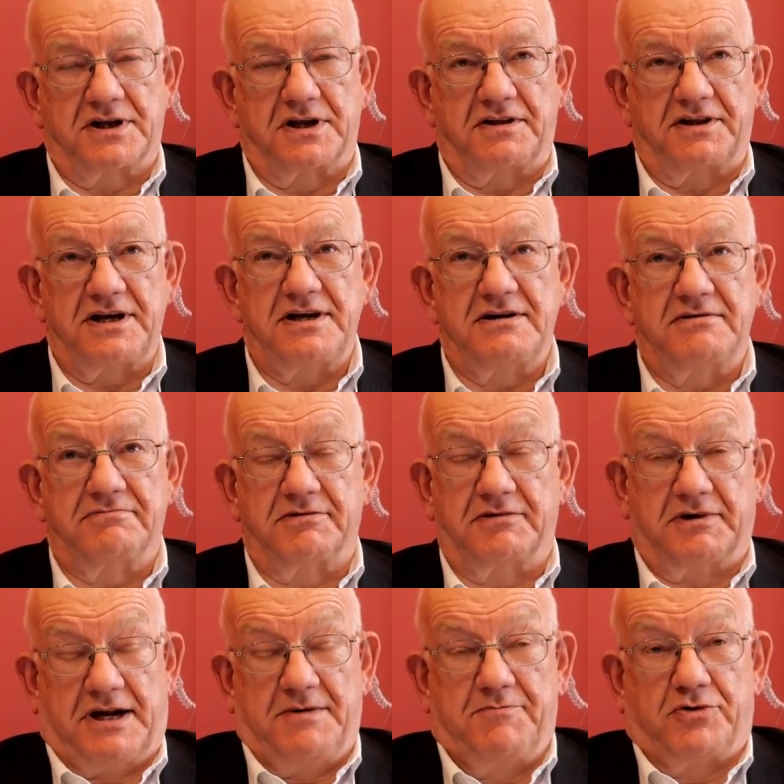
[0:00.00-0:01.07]
the
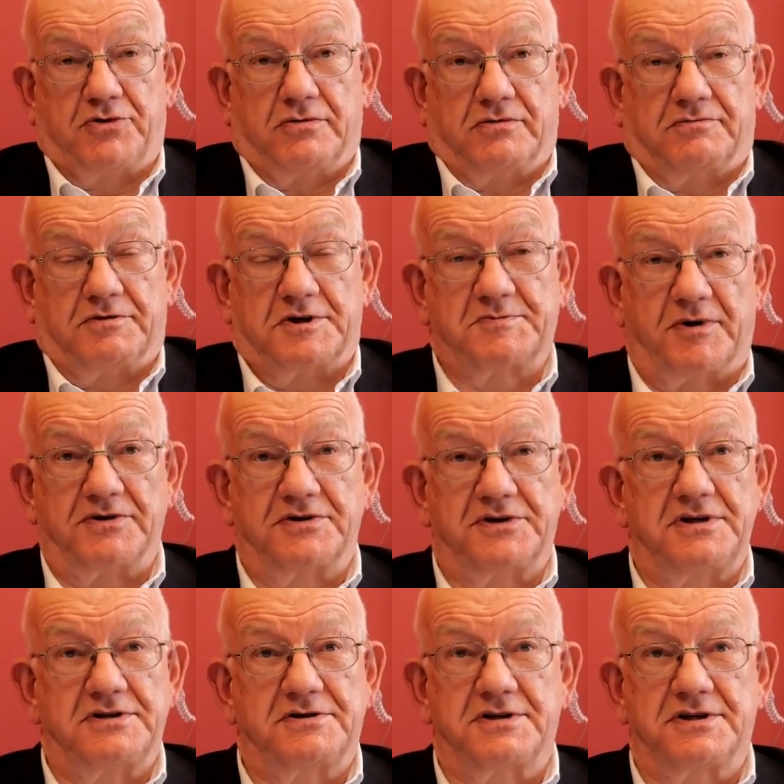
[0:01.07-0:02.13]
liberal response
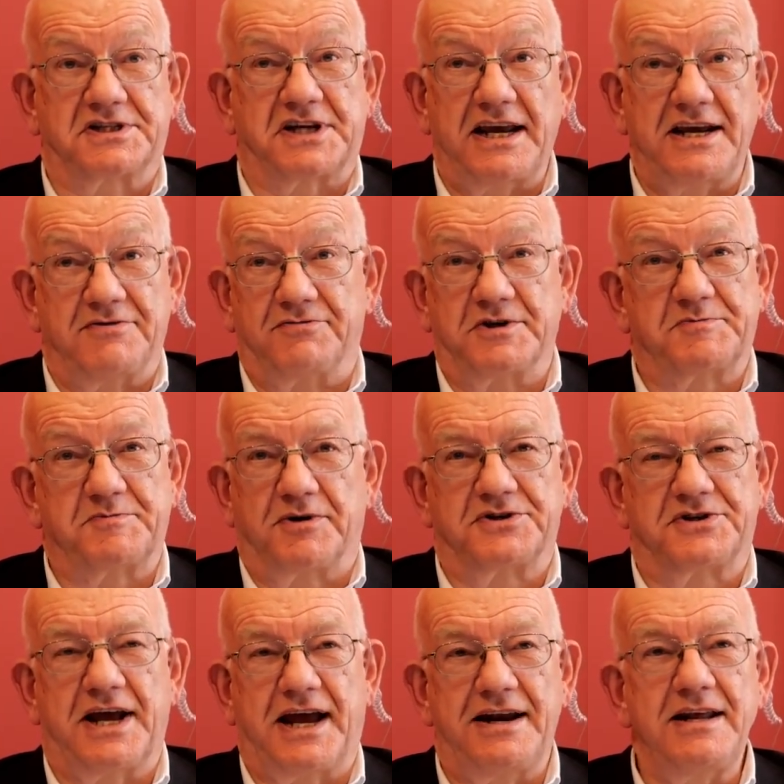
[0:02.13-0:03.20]
is the same response
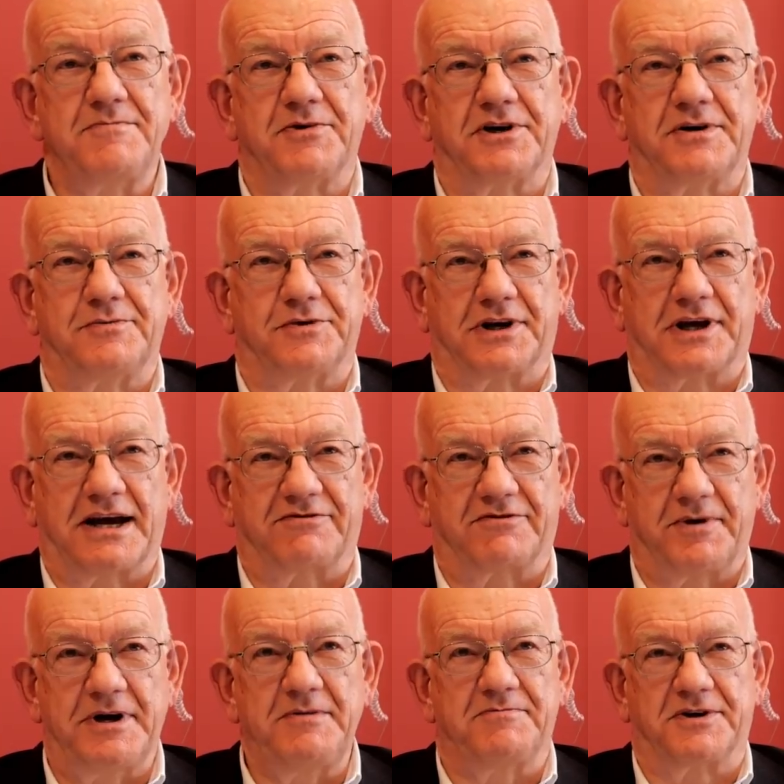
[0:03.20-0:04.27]
that anybody would have from
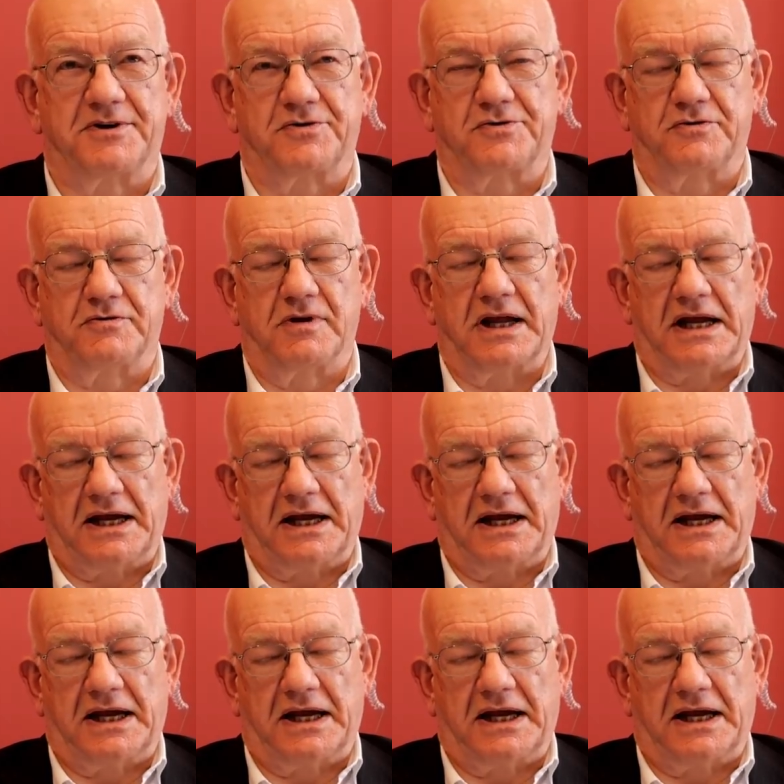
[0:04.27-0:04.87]
any political